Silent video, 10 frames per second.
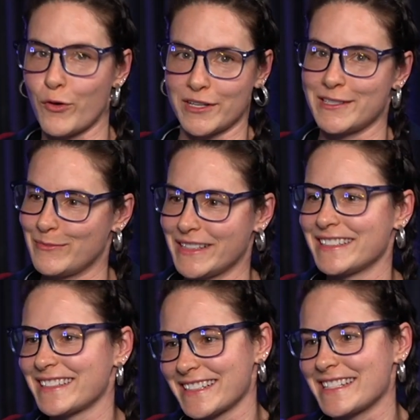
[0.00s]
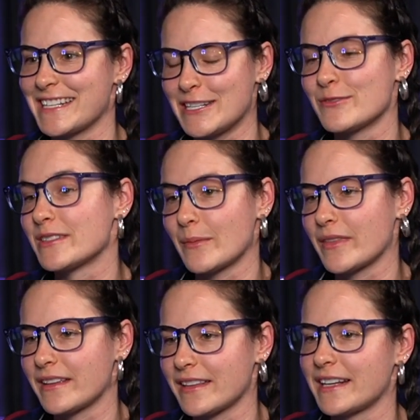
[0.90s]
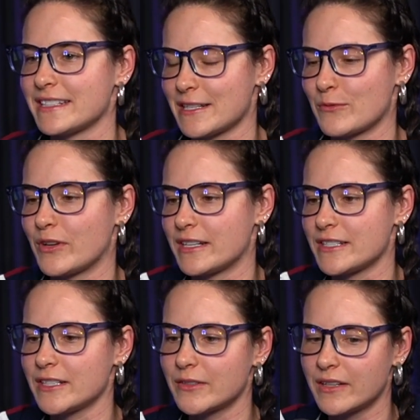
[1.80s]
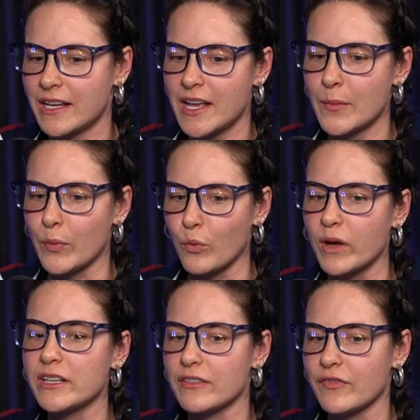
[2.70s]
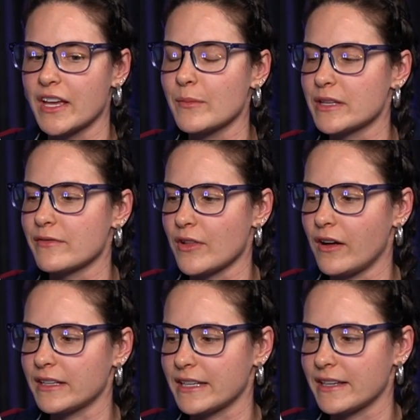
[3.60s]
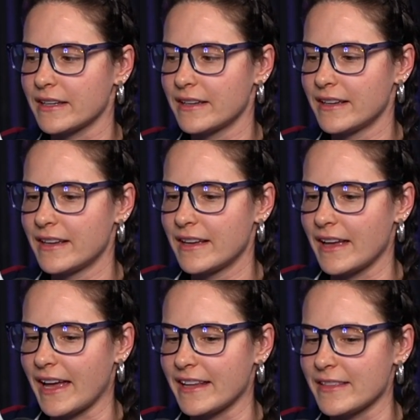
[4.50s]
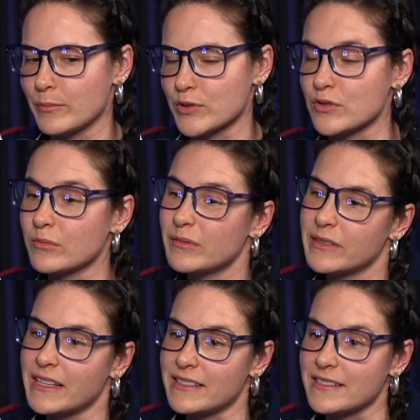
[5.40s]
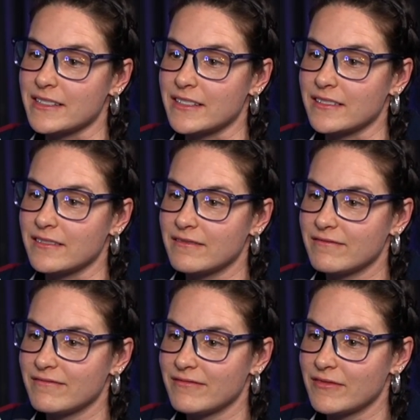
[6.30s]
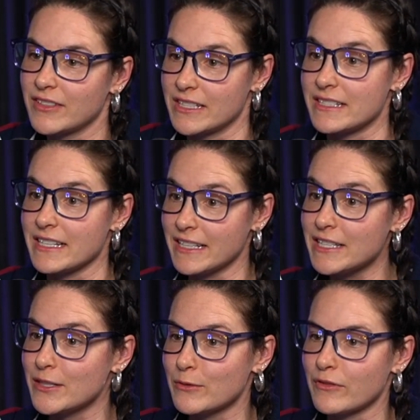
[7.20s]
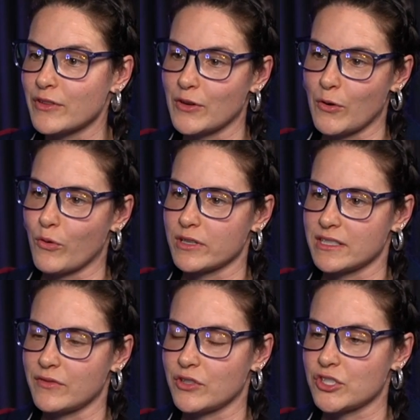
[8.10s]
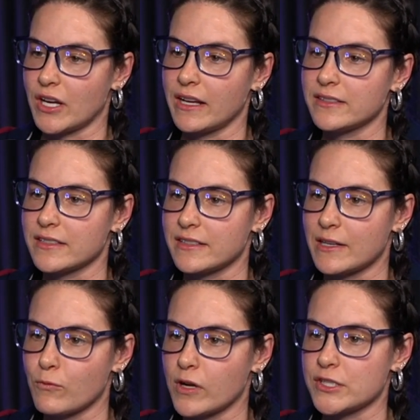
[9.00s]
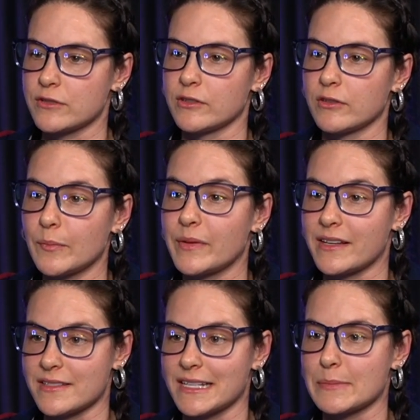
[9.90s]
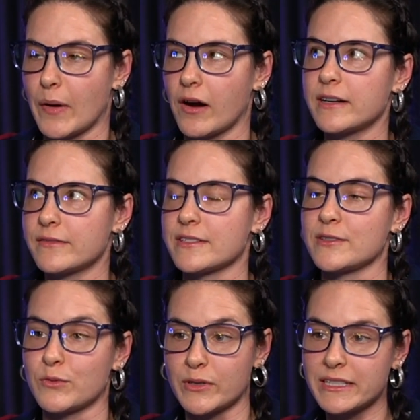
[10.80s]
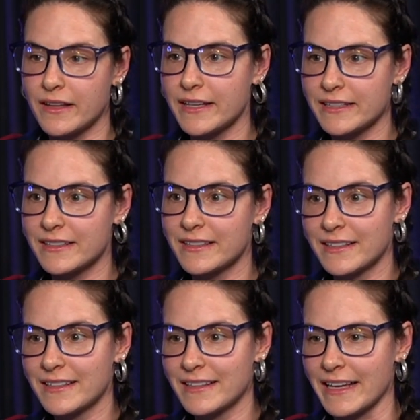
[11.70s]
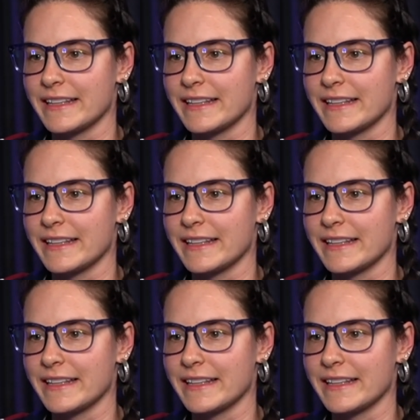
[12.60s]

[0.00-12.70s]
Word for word: forced me to continue something that I didn't want to do. But when you're family vlogging and presumably that's going to continue over the course of your childhood and watch you grow up because that's part of the storyline mm -hmm.